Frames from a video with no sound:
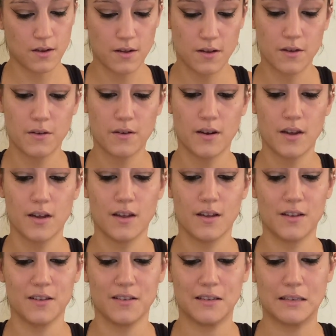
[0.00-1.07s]
all right,
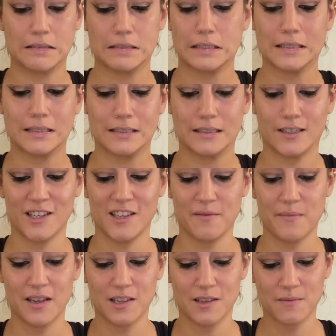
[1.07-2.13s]

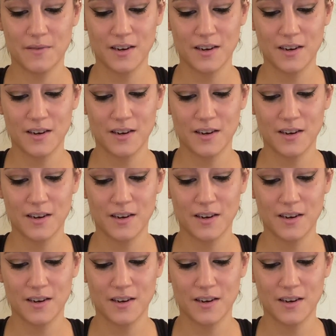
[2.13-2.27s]
makes me